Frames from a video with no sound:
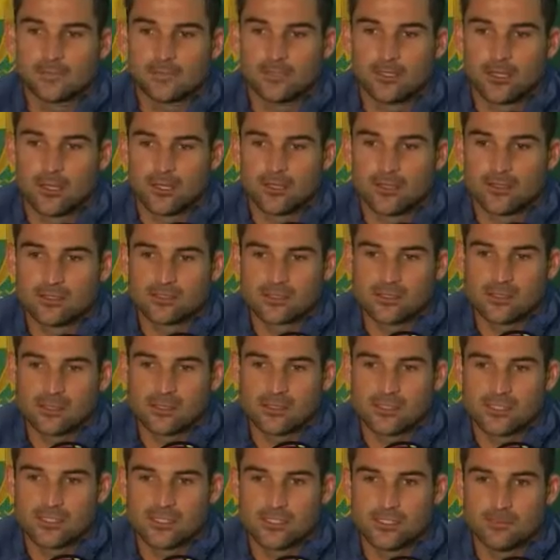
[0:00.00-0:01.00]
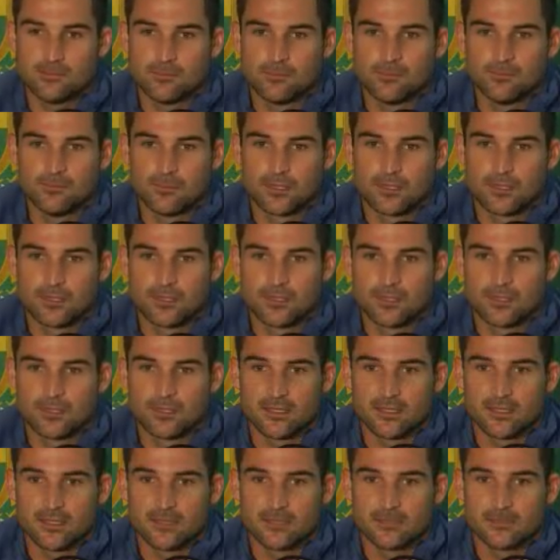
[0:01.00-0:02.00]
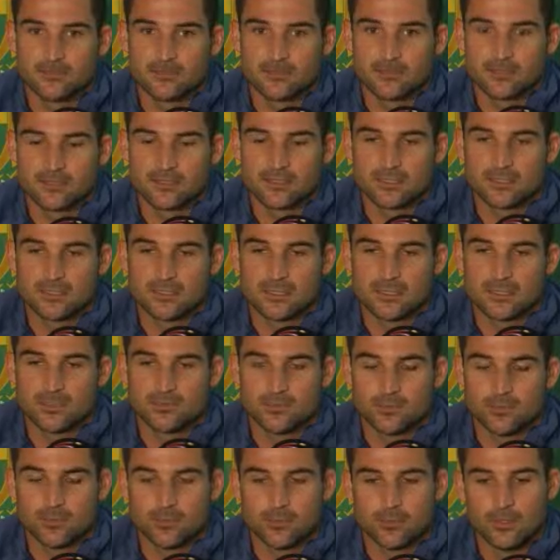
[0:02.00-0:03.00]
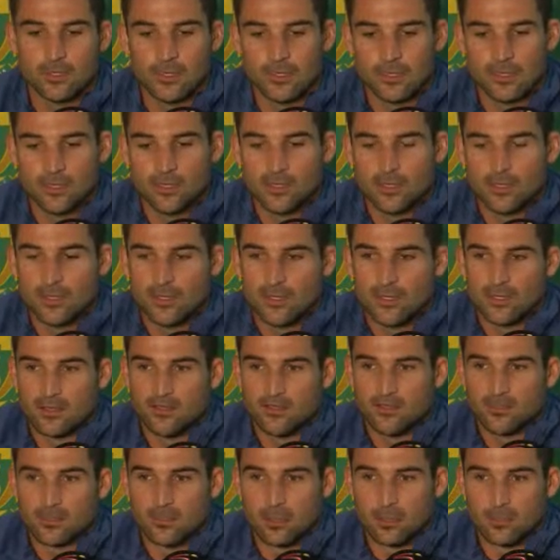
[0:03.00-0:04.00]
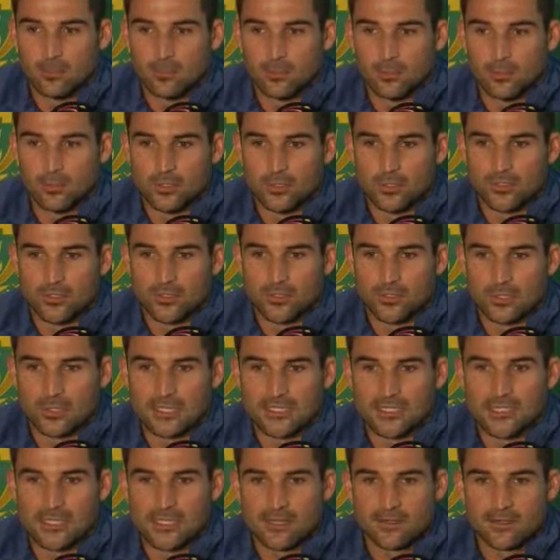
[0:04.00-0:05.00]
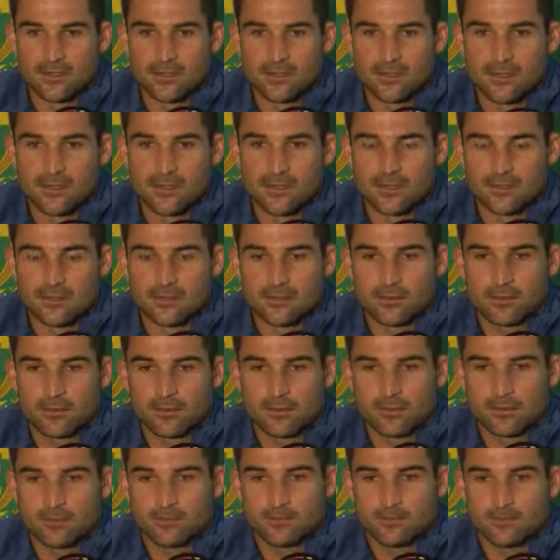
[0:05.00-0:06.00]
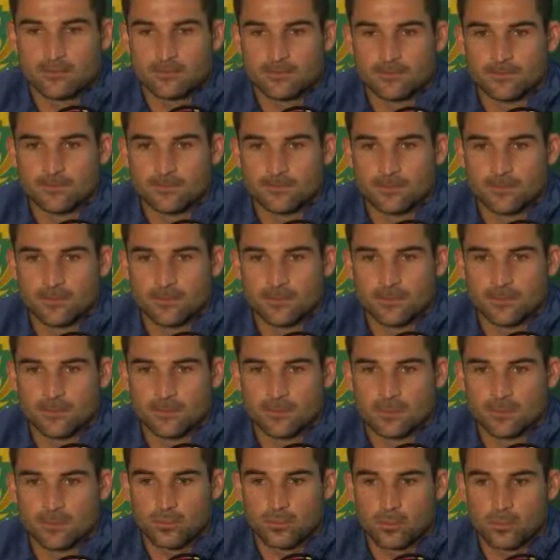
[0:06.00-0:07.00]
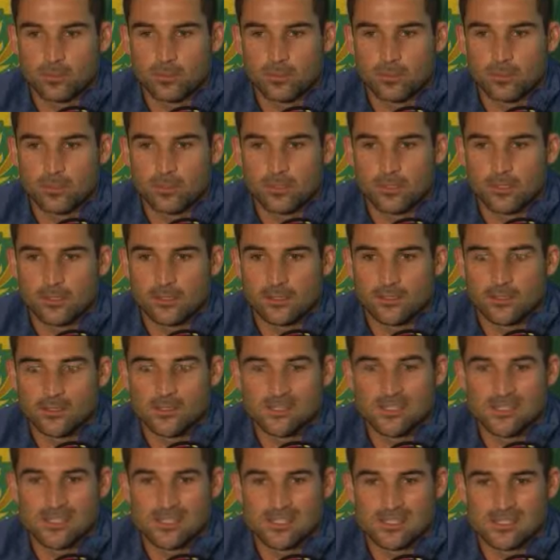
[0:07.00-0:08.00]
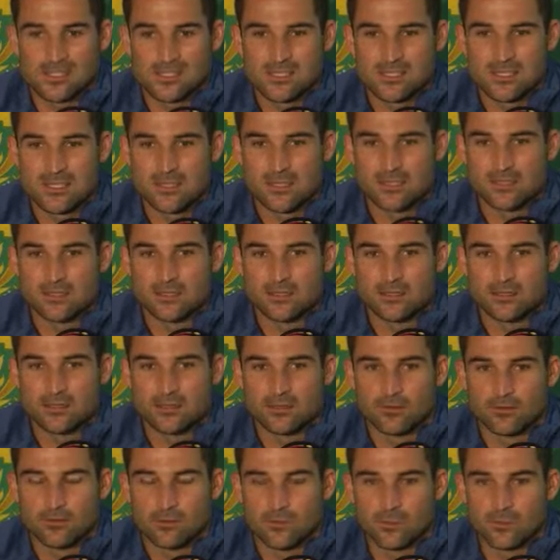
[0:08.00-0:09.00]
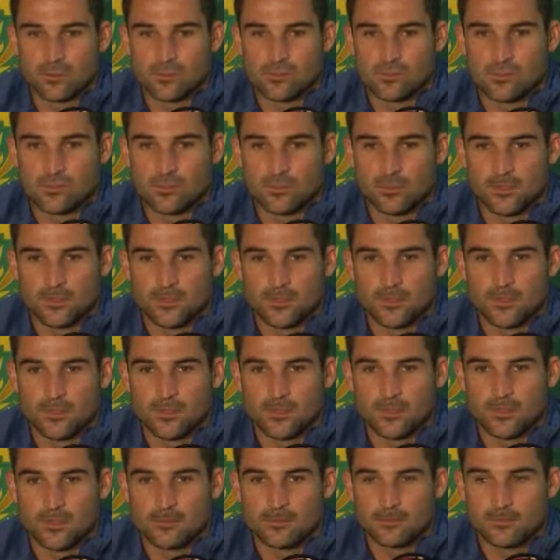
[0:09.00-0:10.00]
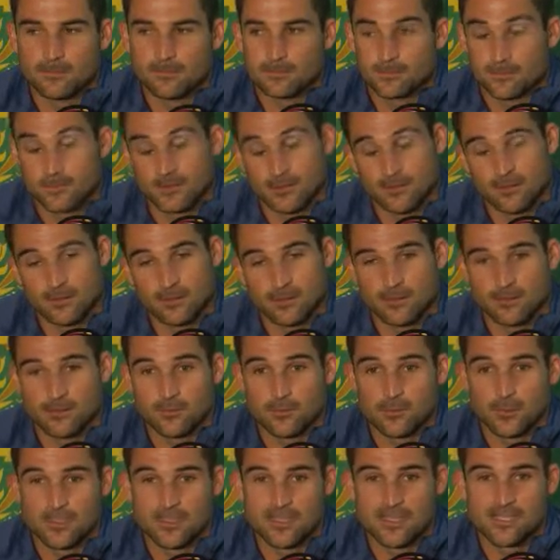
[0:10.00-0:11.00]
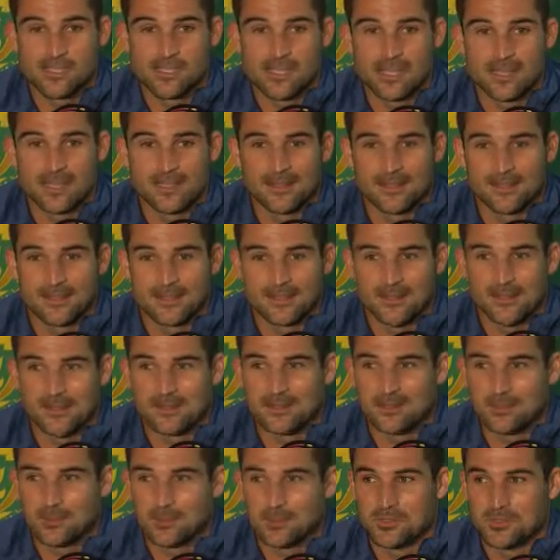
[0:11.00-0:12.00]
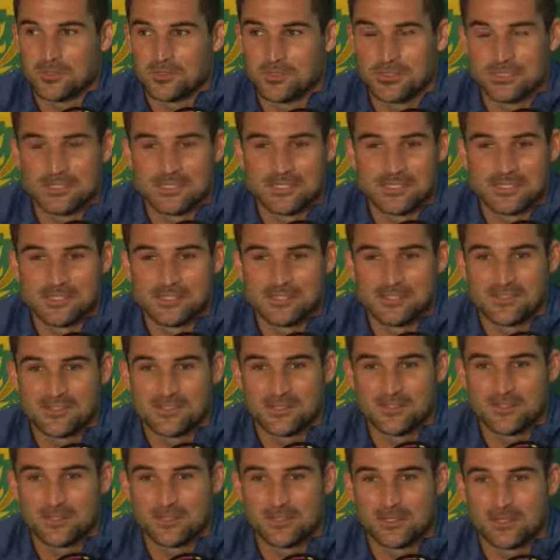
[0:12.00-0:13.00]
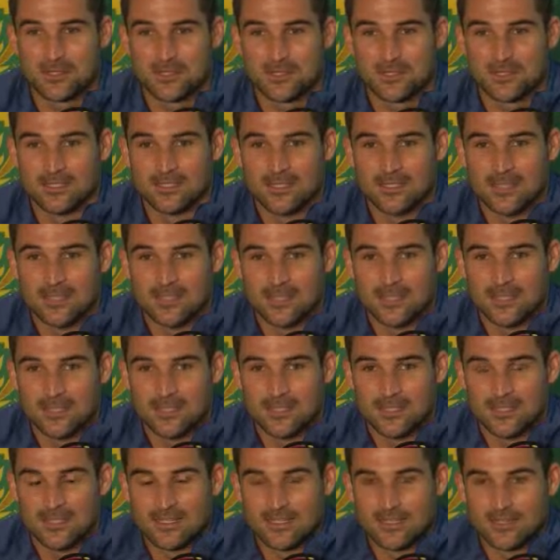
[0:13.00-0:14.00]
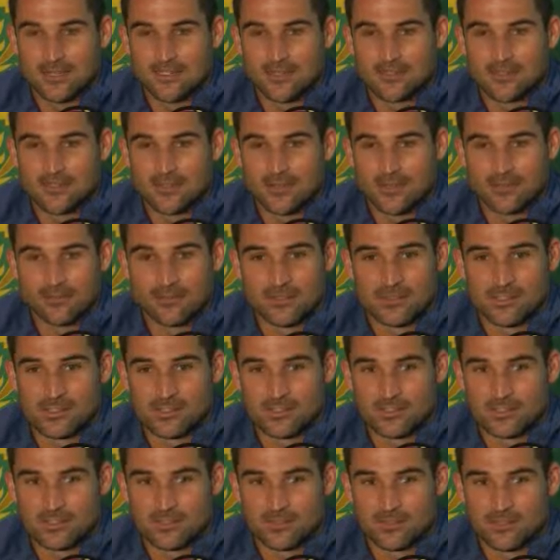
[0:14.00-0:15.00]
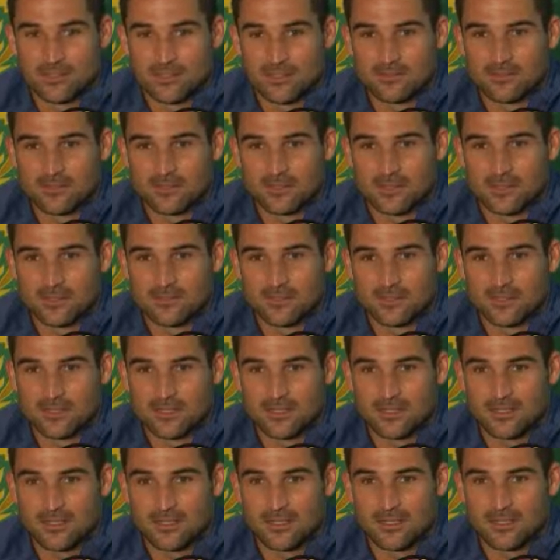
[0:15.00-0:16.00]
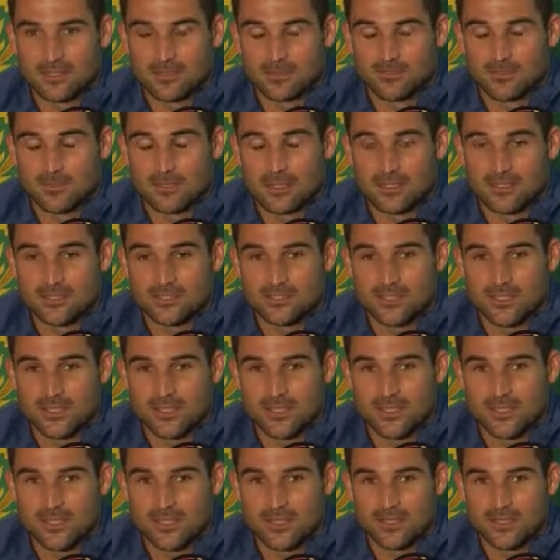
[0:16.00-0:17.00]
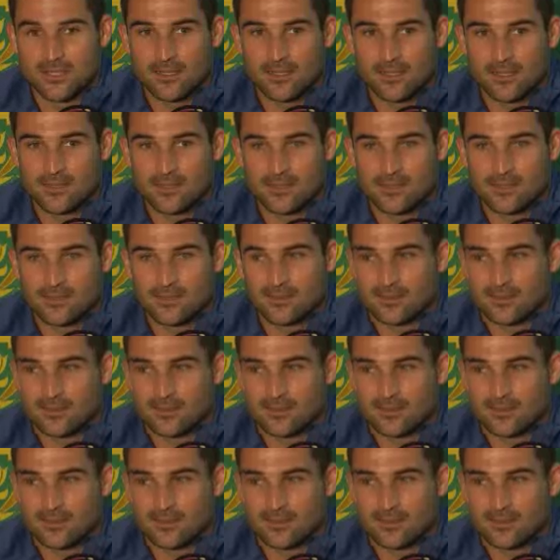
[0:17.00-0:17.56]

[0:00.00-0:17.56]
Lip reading: Yeah, there's a lot of seam movement out there. I just think if you bowl the ball in the right area with a more consistency, the rewards will be there. The Windies had their opportunities to have us at least 5 down by the end of play today, and the